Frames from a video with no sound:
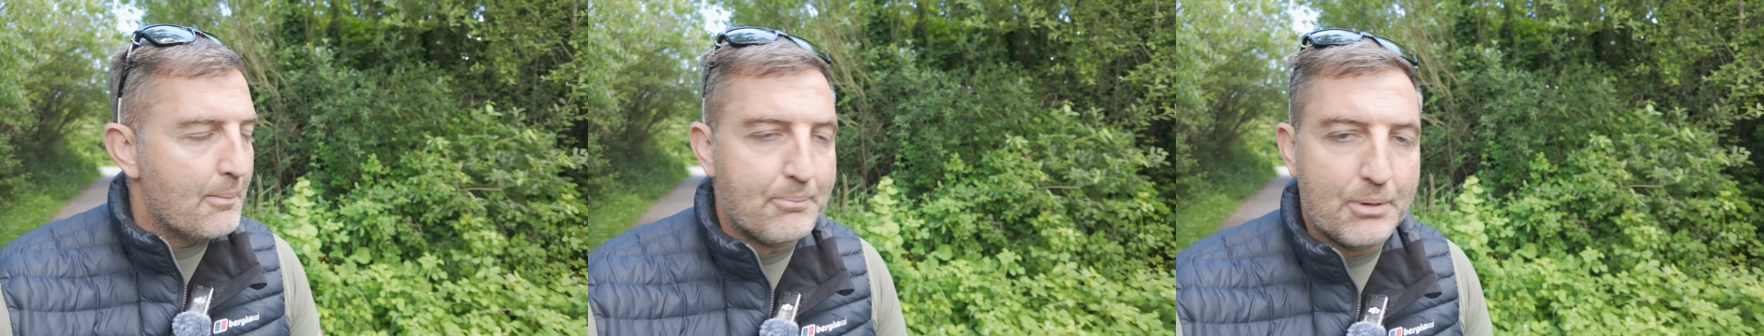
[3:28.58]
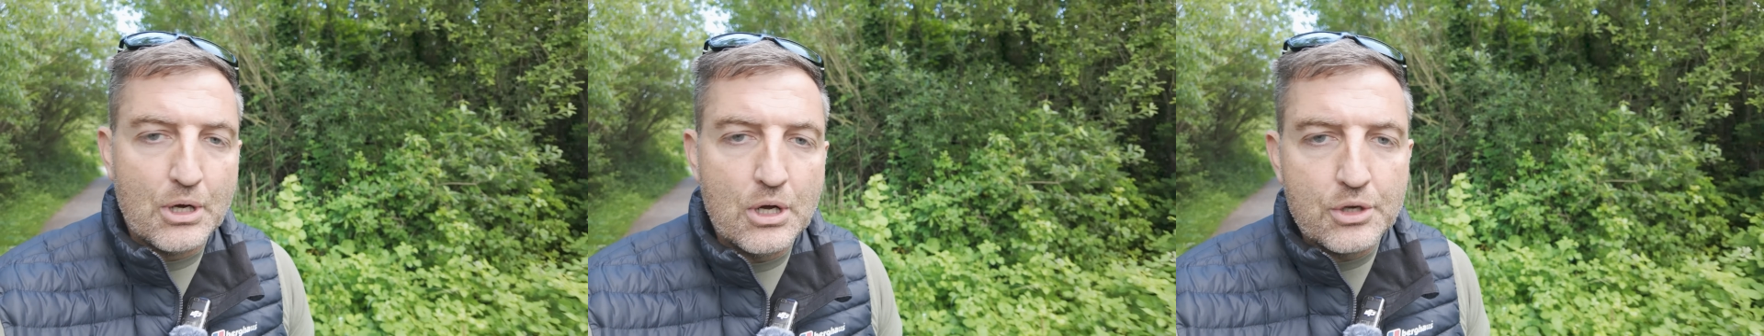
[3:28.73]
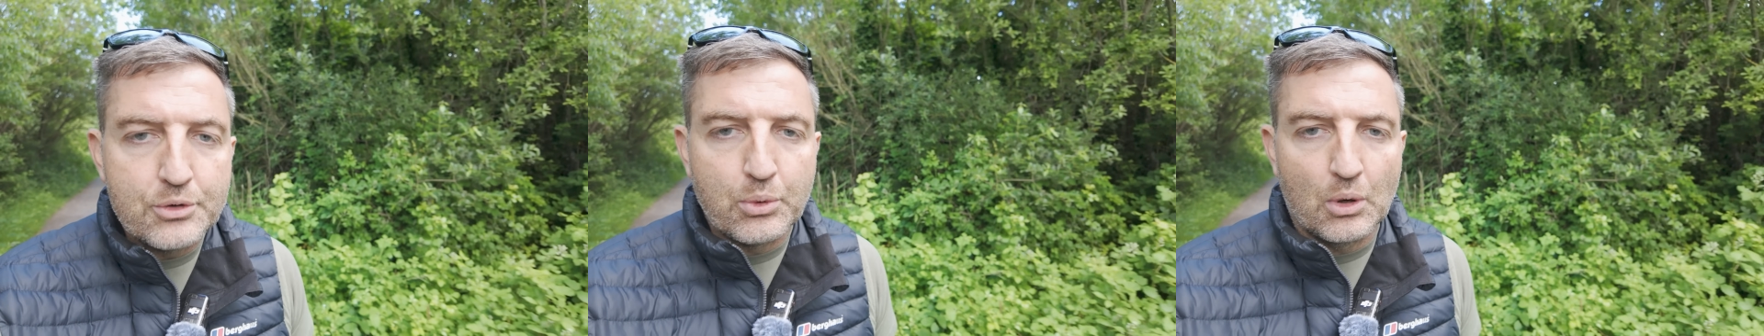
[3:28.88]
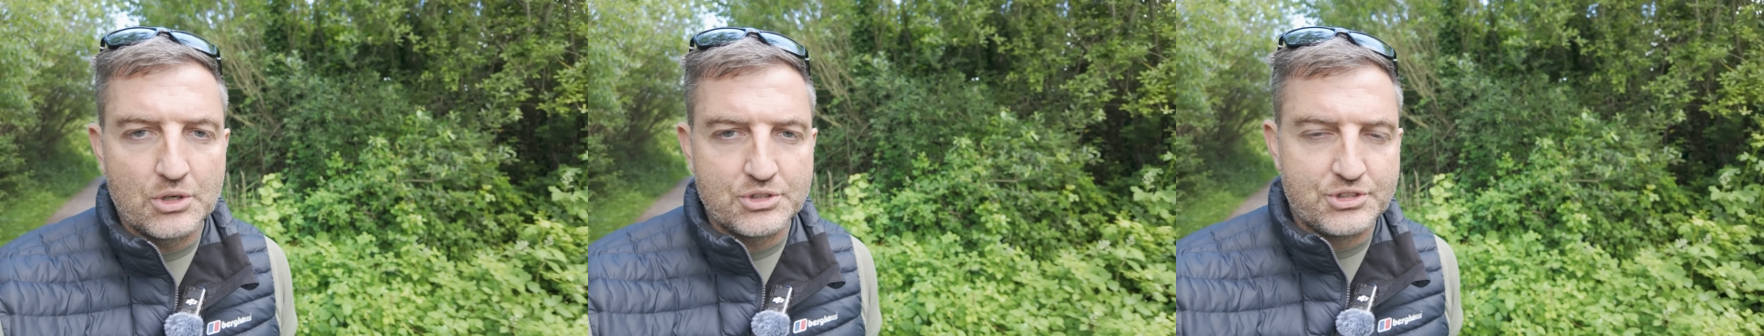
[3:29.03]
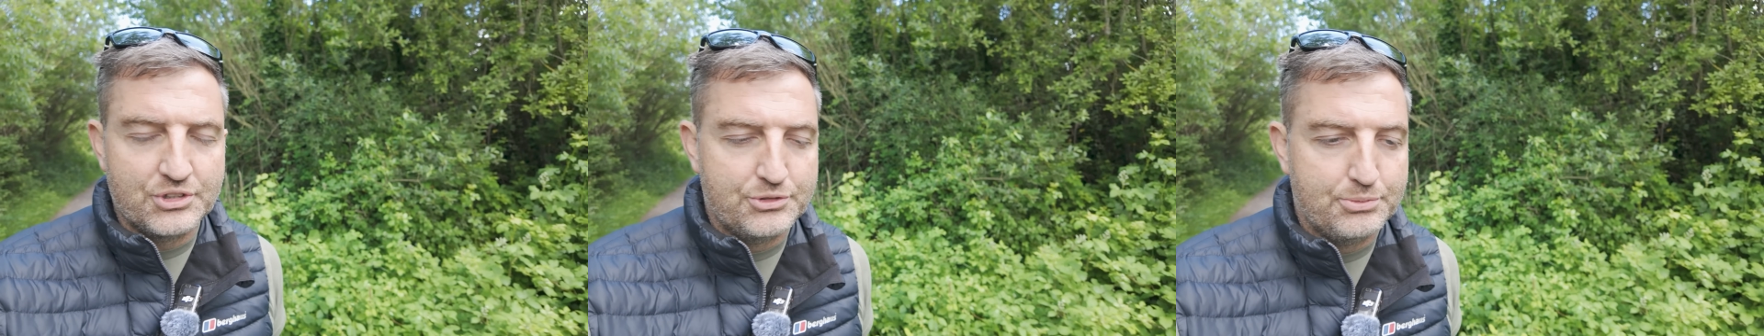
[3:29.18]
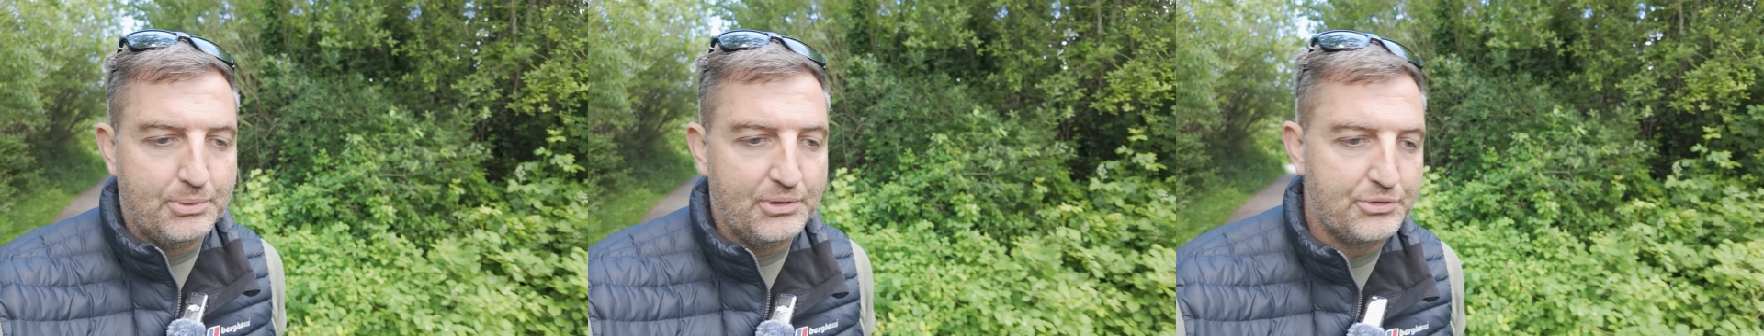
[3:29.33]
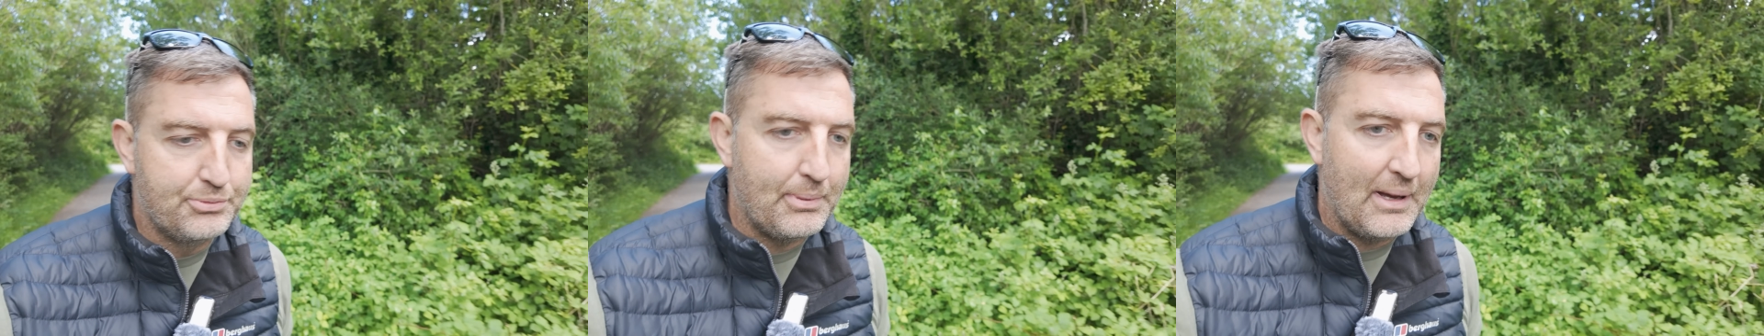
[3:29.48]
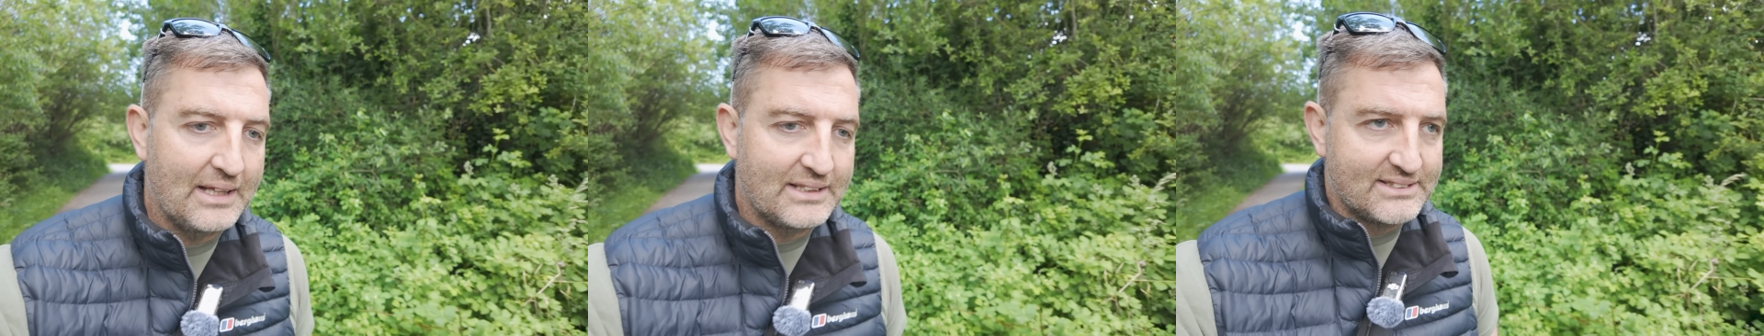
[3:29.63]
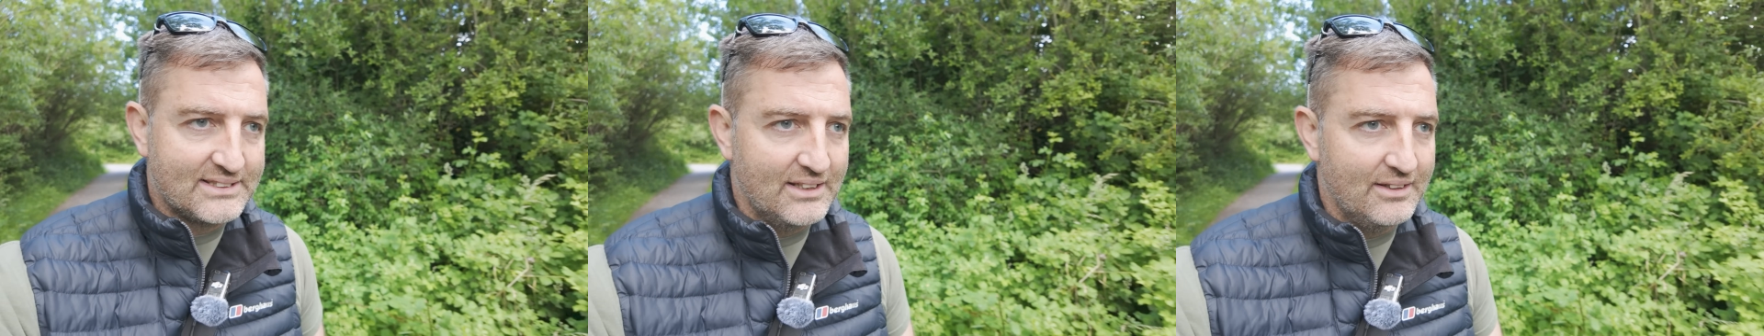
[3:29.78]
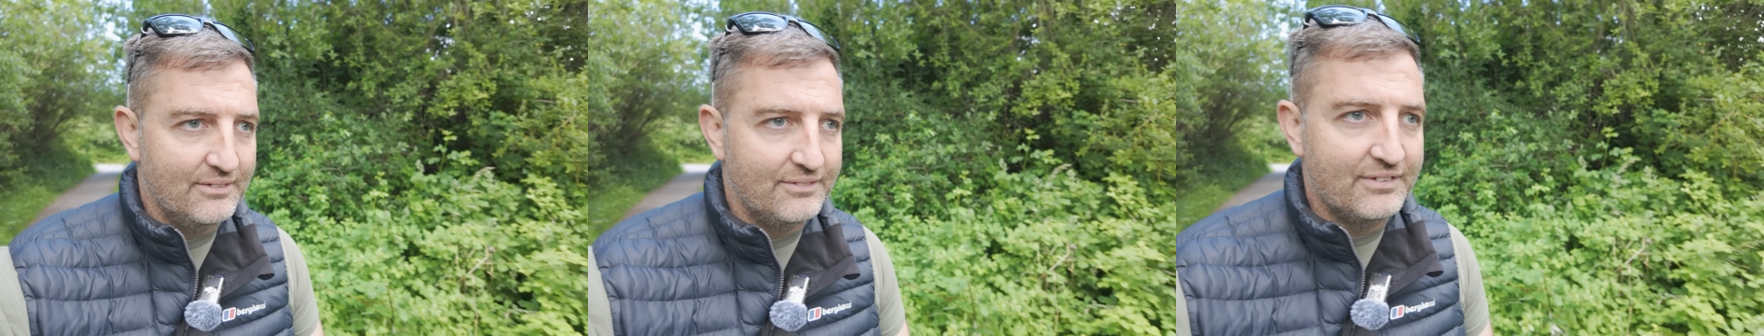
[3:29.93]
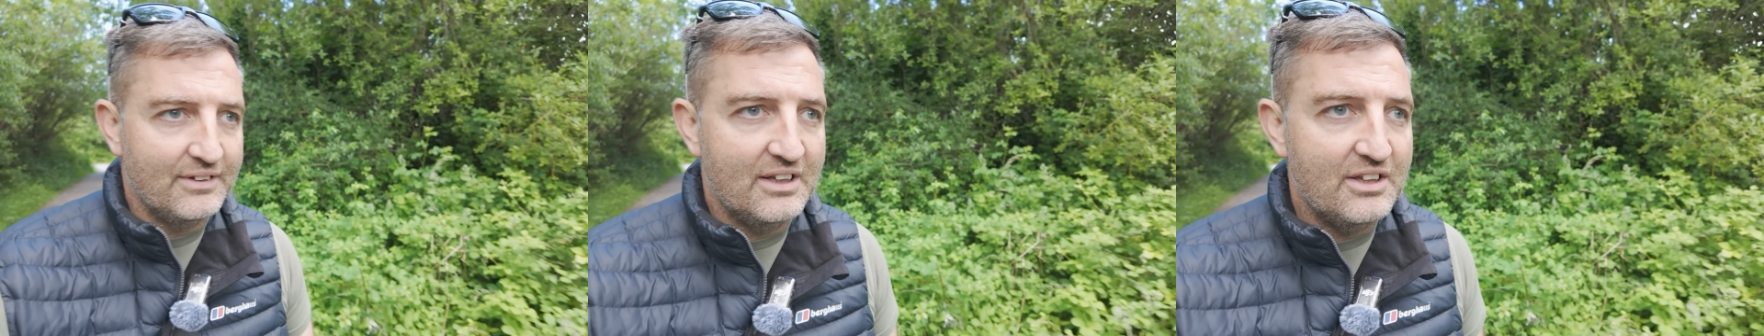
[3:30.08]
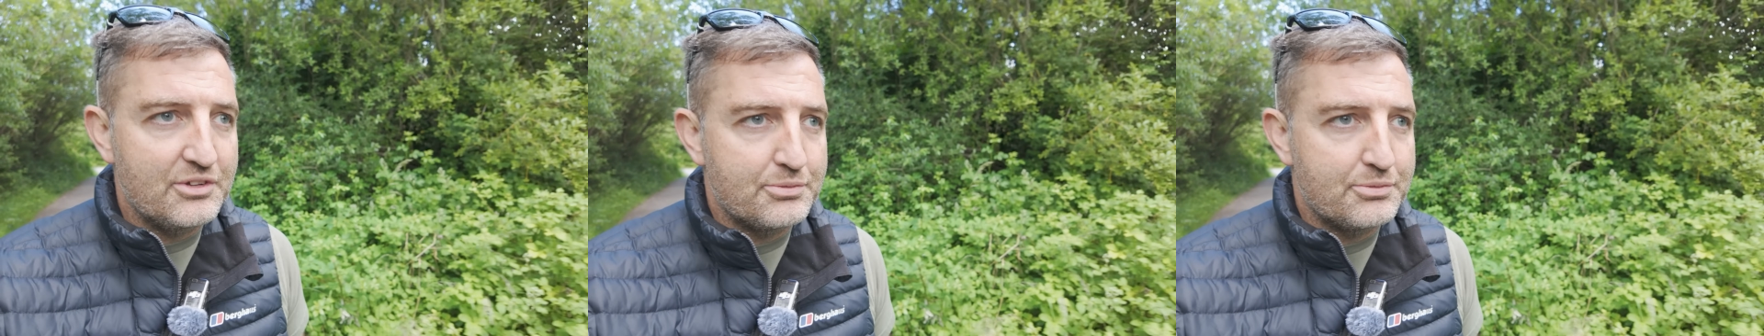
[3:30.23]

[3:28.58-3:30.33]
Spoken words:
bird watcher's perspective,